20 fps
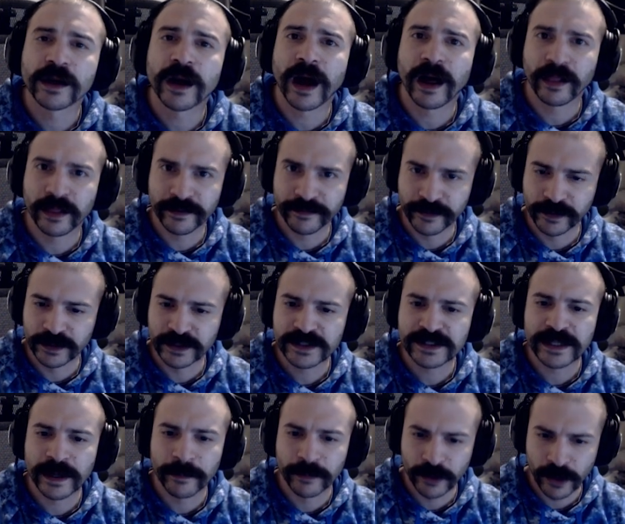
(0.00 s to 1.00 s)
I'll leave the links
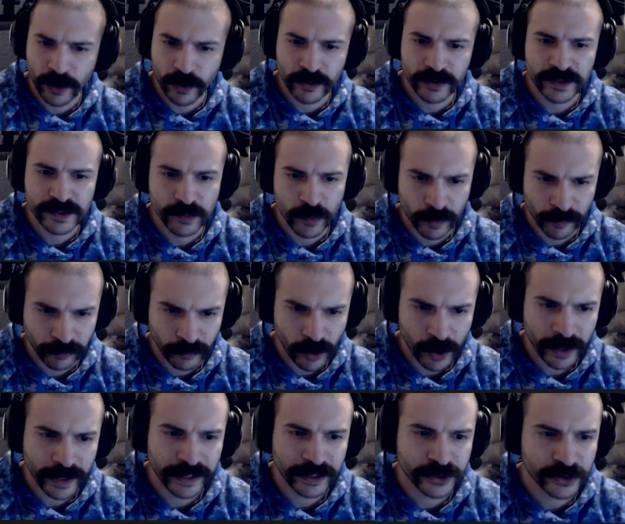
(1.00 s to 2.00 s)
down below. There's more
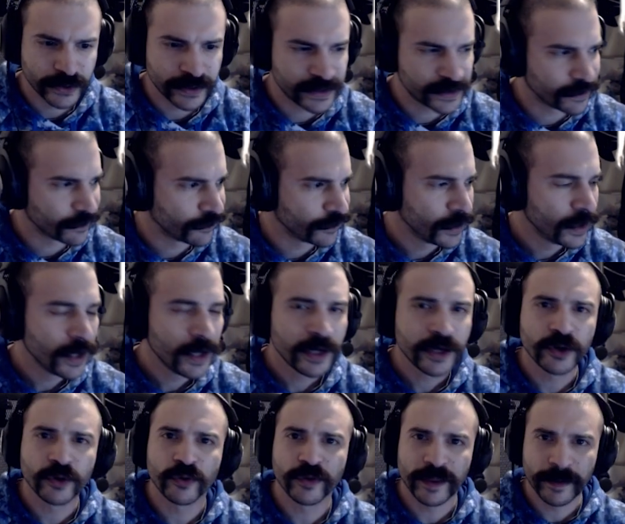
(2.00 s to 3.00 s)
blog entries of,
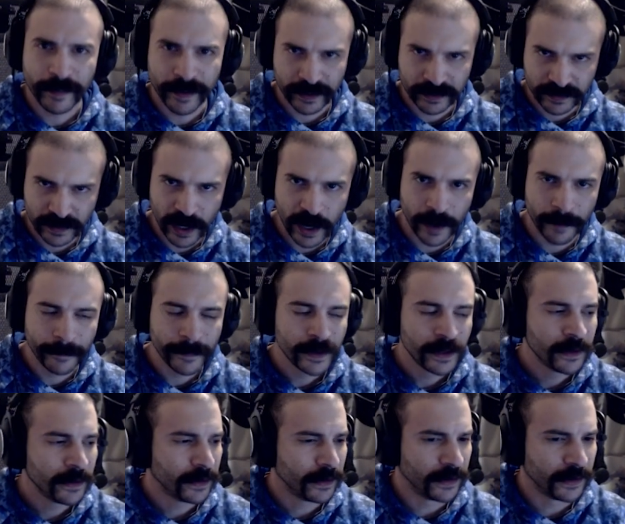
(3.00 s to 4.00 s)
you know, who they picked up,
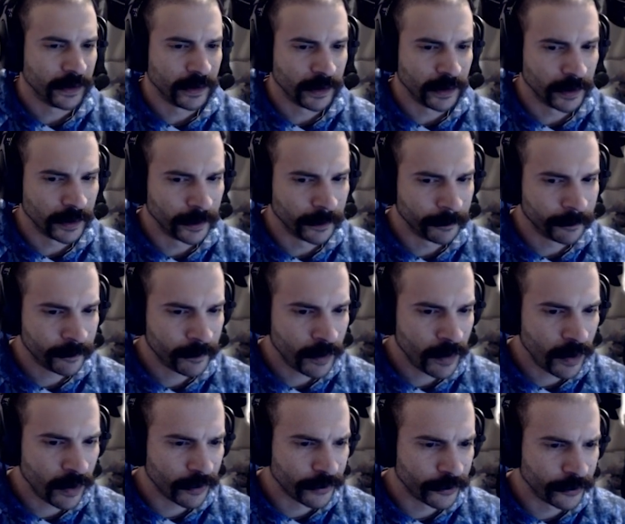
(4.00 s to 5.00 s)

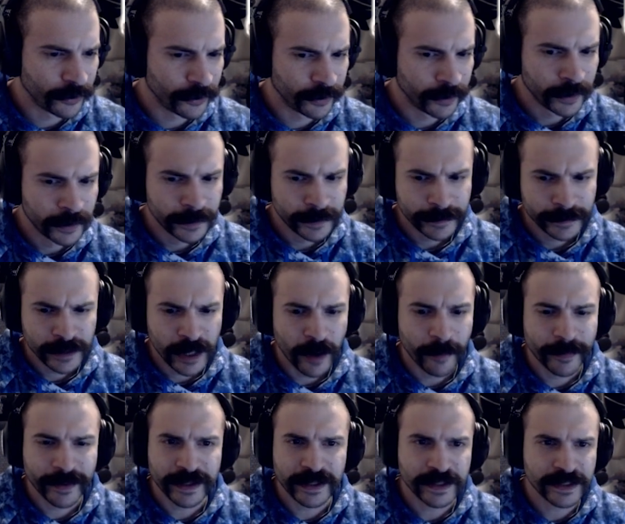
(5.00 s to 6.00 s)
other
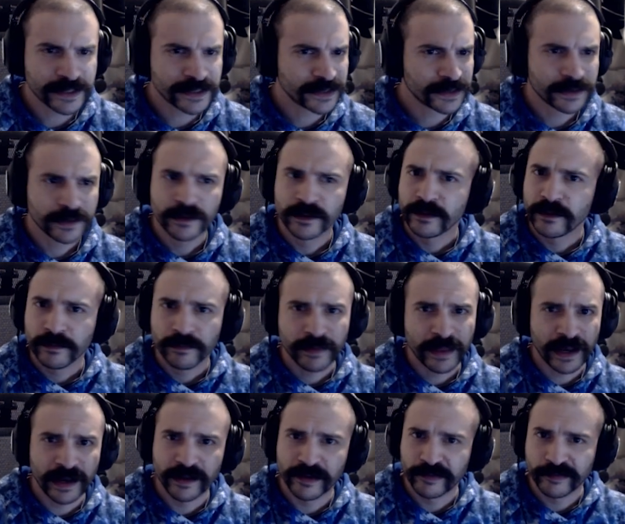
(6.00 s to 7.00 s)
companies
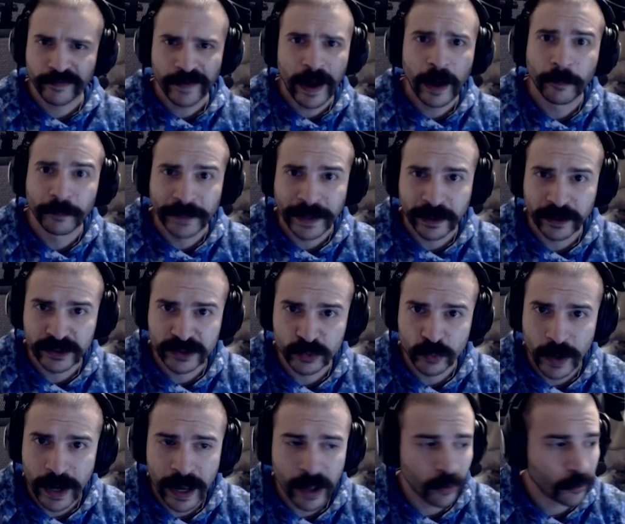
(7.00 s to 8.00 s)
that have helped out as
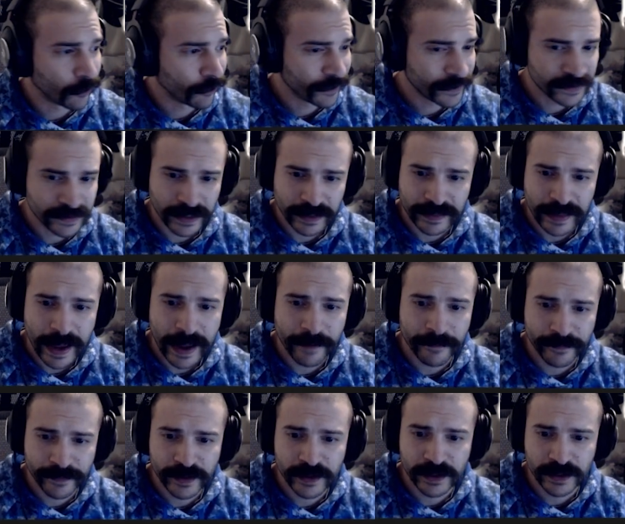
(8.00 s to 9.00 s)
well, or things like that.
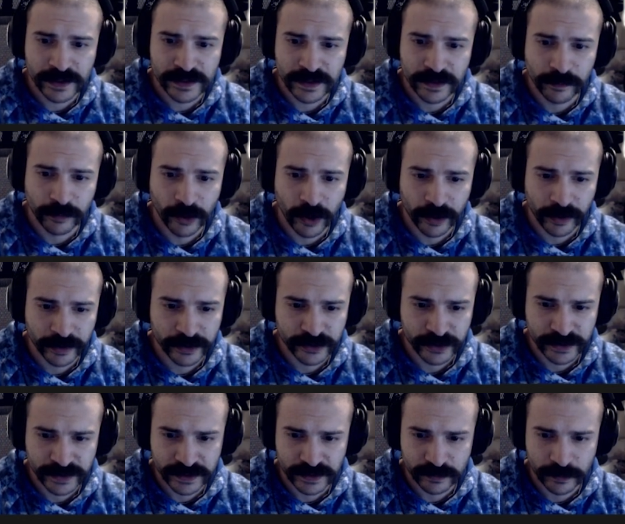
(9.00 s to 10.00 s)
It is in the blog
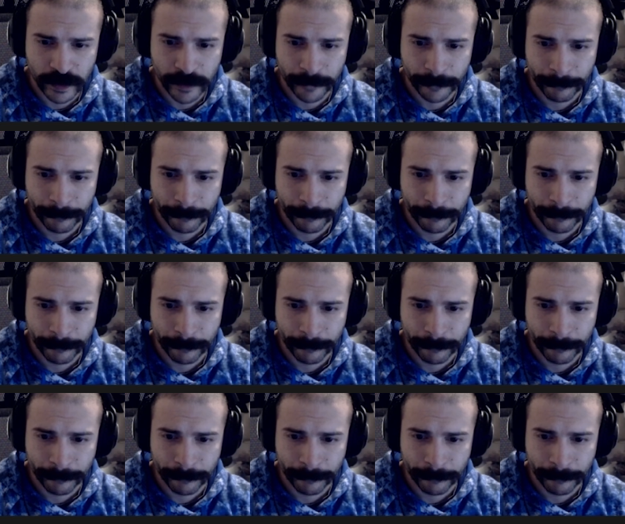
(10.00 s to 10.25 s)
entries as well.